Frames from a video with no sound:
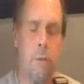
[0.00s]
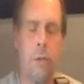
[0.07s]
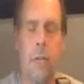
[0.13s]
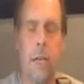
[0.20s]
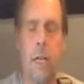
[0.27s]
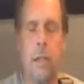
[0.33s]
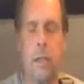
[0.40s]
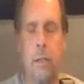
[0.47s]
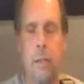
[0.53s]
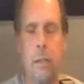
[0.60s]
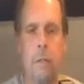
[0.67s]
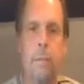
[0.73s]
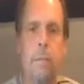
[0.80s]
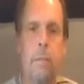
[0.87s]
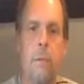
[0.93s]
jazz,
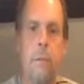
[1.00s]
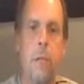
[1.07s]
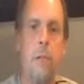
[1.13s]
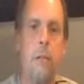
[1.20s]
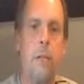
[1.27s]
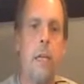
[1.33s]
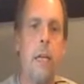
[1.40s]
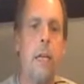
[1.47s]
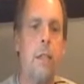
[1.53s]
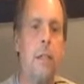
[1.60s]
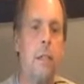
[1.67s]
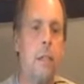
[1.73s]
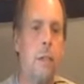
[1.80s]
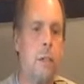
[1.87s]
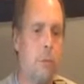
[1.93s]
country, Latin
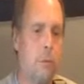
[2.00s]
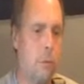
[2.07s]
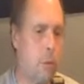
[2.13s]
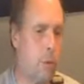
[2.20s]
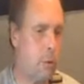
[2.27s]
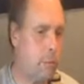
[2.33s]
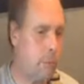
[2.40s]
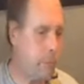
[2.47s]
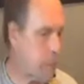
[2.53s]
and so forth.